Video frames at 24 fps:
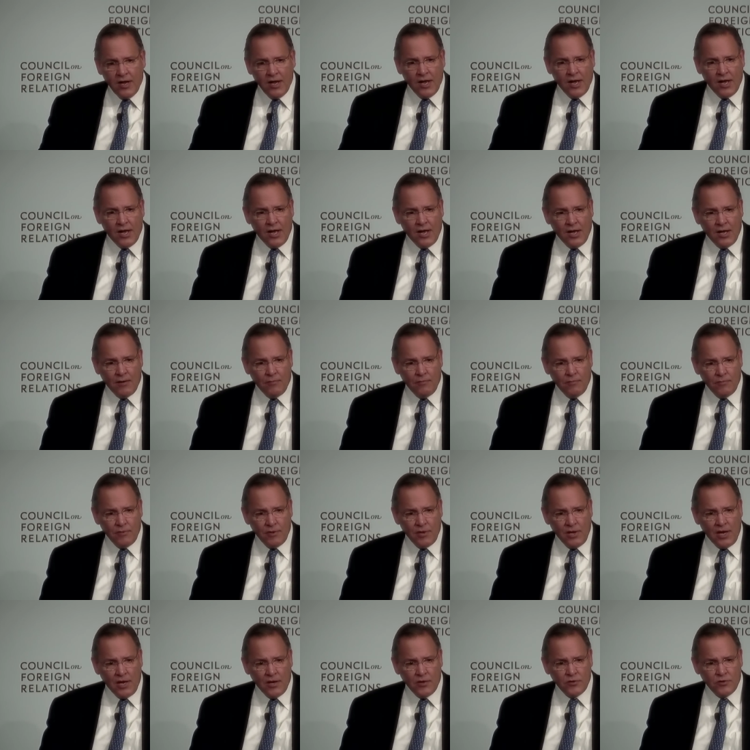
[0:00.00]
Um,
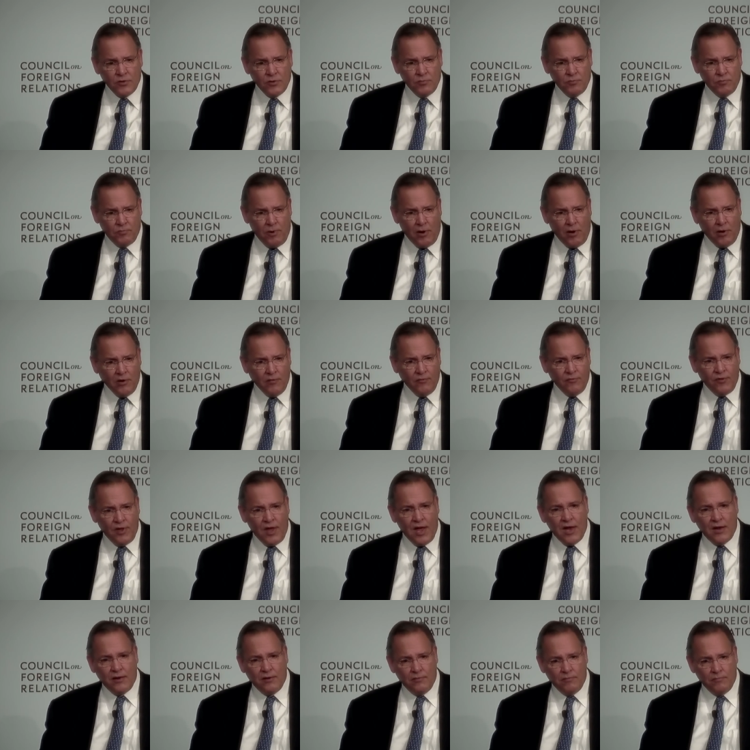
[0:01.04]
and part of
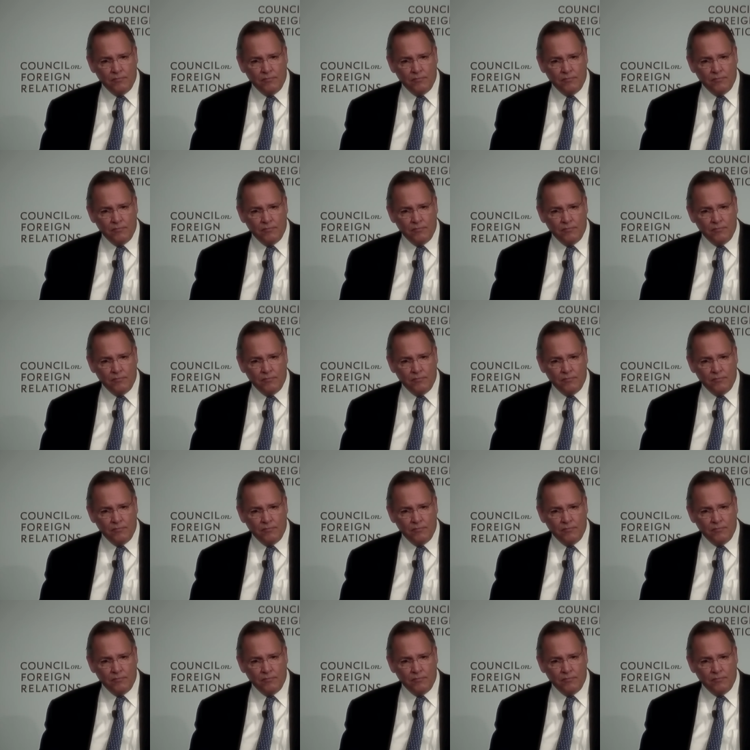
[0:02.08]
that